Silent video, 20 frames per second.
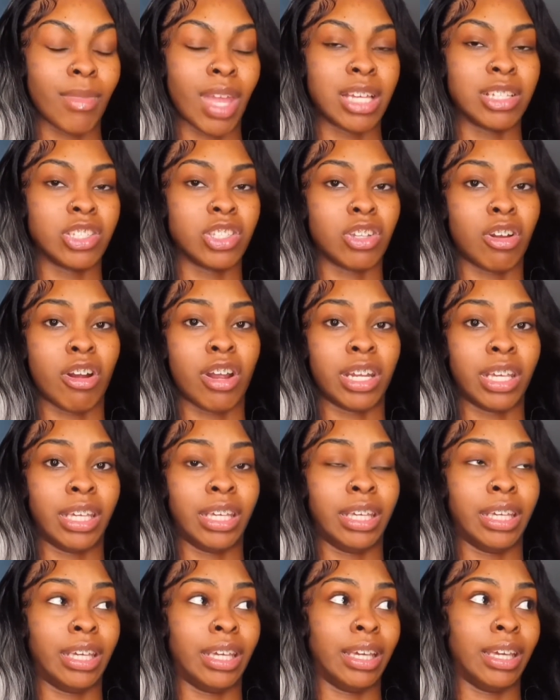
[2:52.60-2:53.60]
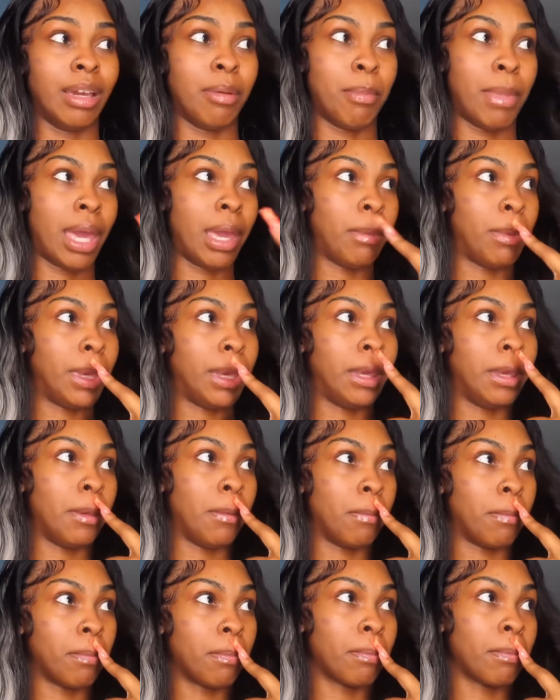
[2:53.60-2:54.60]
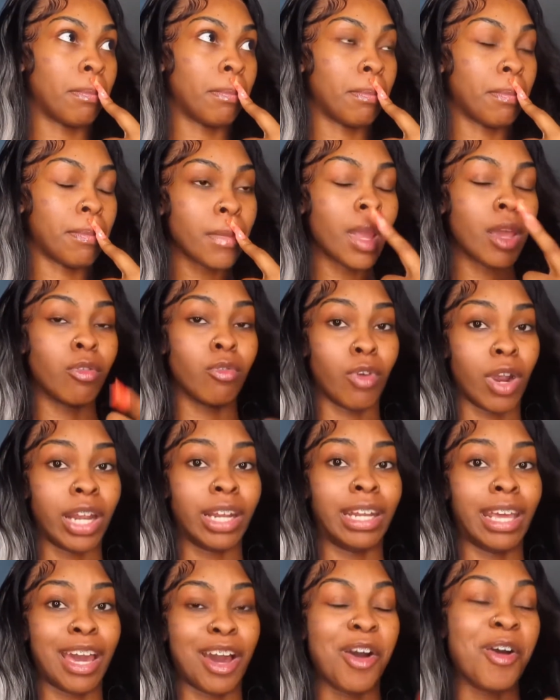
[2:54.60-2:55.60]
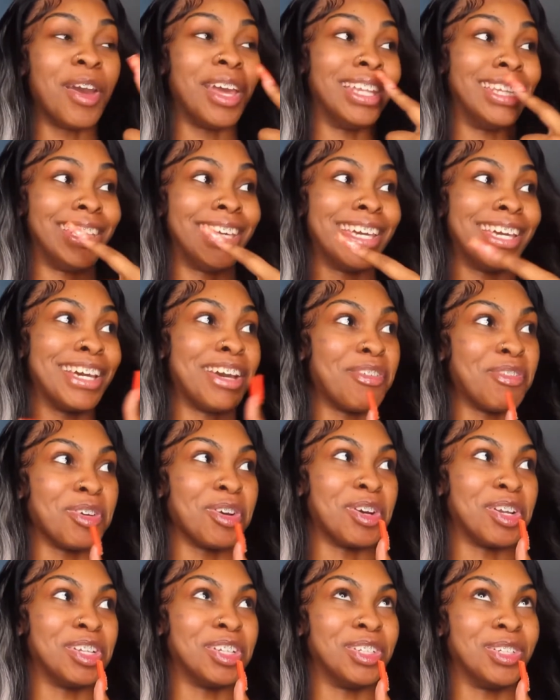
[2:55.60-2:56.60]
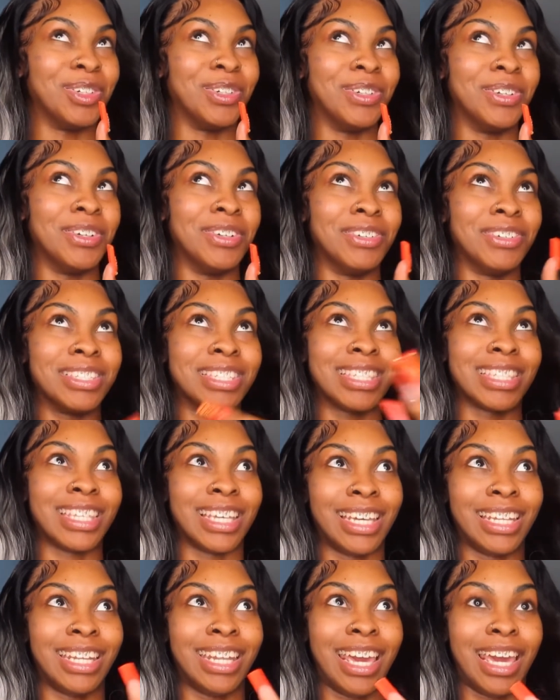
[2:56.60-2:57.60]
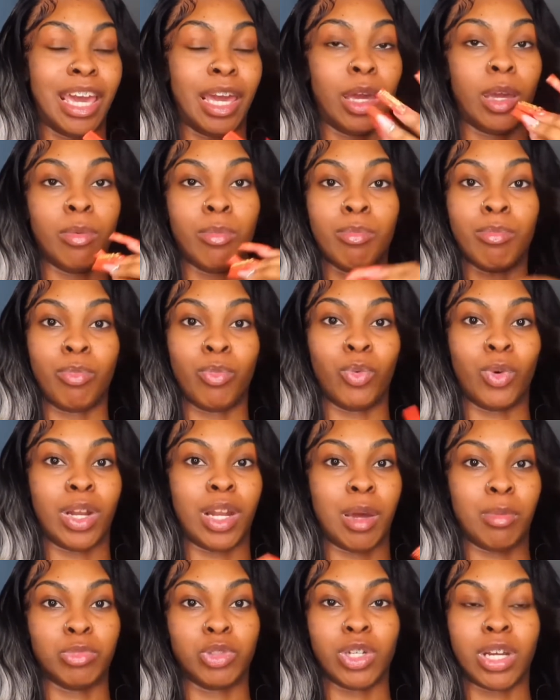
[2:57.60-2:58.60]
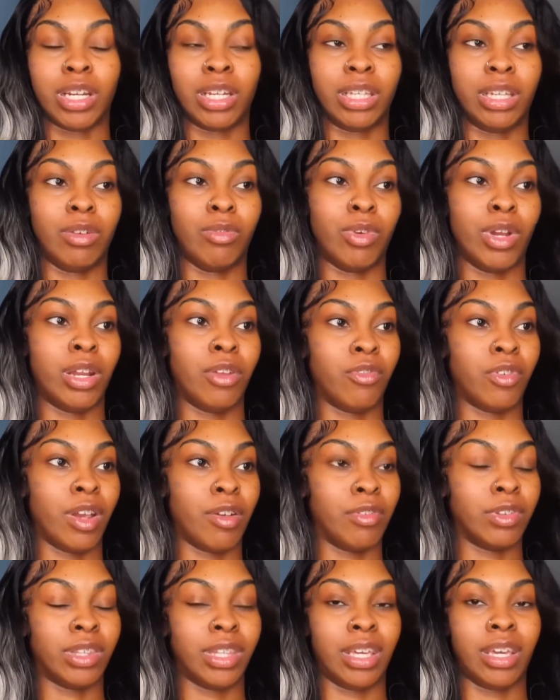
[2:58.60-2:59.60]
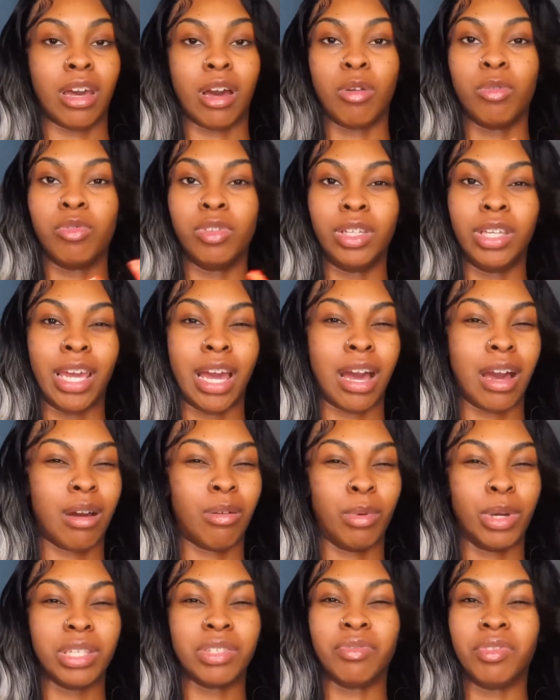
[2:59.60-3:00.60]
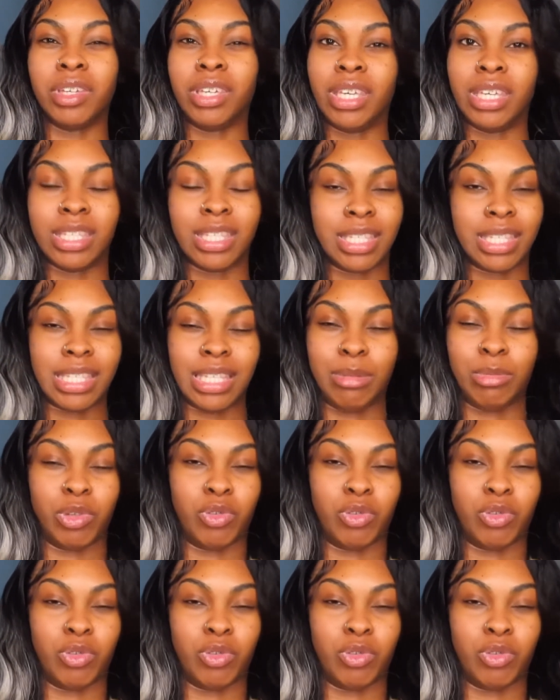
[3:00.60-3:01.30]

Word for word: starting maybe... right now, and then we're gonna do Sunday when I'm trying to get ready for everything. Hopefully I always forget to sing